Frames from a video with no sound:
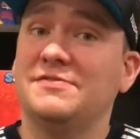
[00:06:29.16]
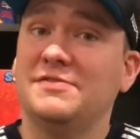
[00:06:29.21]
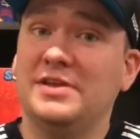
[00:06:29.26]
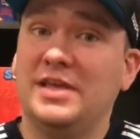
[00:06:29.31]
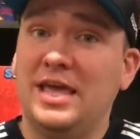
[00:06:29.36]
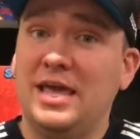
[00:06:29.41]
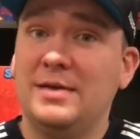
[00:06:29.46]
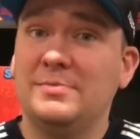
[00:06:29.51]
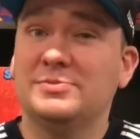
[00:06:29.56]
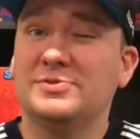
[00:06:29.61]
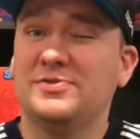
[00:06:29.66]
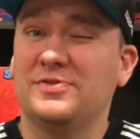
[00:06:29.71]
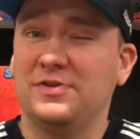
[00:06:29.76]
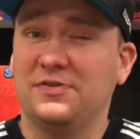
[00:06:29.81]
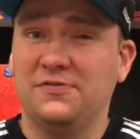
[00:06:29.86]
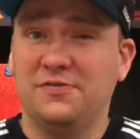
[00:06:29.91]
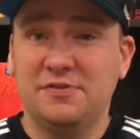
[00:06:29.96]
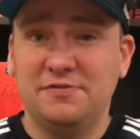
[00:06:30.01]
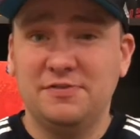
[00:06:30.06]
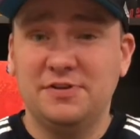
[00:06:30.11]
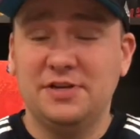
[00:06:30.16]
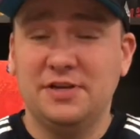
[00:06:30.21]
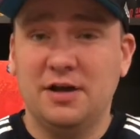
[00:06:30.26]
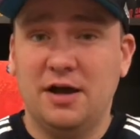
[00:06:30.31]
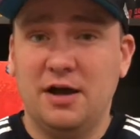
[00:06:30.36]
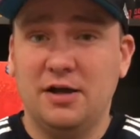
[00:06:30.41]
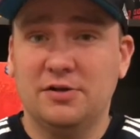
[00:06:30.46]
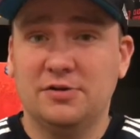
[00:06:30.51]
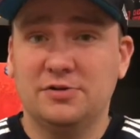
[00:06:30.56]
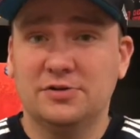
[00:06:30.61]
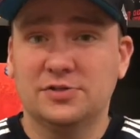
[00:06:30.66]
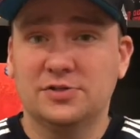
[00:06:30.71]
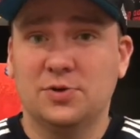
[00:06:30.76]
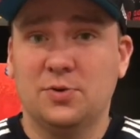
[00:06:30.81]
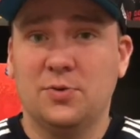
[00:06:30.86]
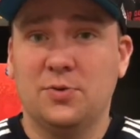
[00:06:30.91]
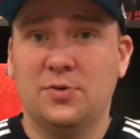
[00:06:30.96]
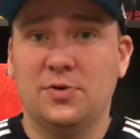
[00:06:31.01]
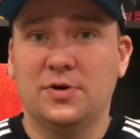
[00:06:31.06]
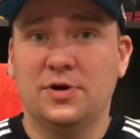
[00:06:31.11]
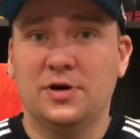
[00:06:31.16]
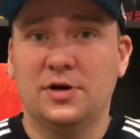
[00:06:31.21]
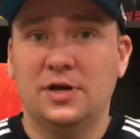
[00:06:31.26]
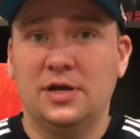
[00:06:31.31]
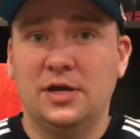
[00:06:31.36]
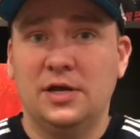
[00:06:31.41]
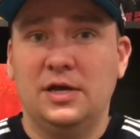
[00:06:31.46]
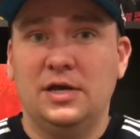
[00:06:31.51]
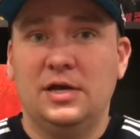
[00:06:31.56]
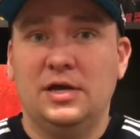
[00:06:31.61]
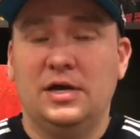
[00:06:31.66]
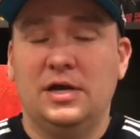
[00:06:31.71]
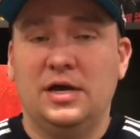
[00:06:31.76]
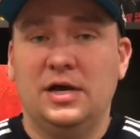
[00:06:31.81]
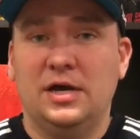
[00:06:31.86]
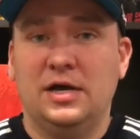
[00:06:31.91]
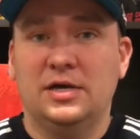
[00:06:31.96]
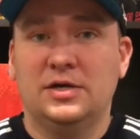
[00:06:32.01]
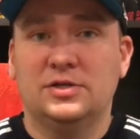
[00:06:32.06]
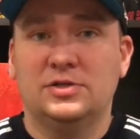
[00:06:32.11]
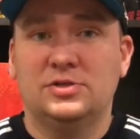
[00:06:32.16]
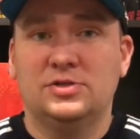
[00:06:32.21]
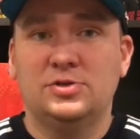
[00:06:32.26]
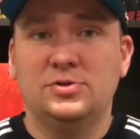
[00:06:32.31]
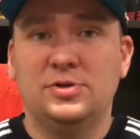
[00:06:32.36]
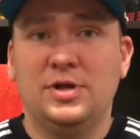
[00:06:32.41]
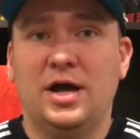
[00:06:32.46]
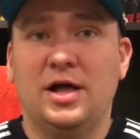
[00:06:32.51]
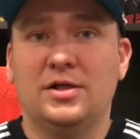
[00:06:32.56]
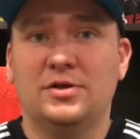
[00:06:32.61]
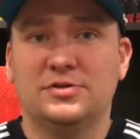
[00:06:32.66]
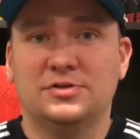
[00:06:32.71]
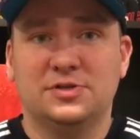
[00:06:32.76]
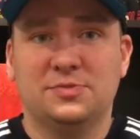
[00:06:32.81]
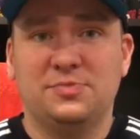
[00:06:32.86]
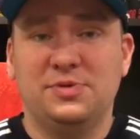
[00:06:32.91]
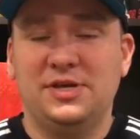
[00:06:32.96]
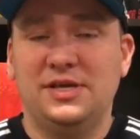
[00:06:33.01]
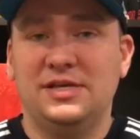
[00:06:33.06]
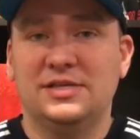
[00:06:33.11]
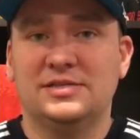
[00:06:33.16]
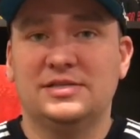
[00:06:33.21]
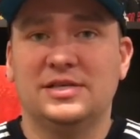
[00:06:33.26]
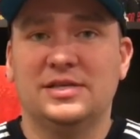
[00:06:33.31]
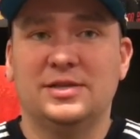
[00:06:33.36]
games for $50 or $2 a piece.